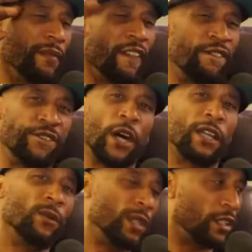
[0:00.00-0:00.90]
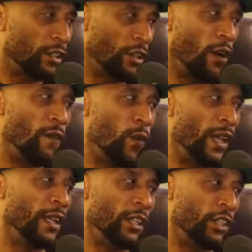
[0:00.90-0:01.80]
fucking with this Jehovah
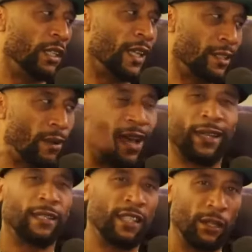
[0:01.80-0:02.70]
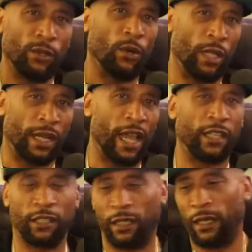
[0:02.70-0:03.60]
Witness shit. That's why I had to tell you all of that
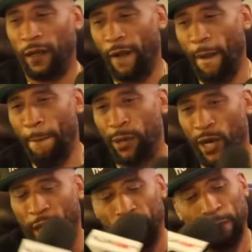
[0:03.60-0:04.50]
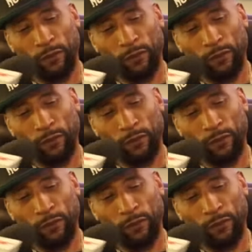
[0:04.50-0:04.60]
shit. But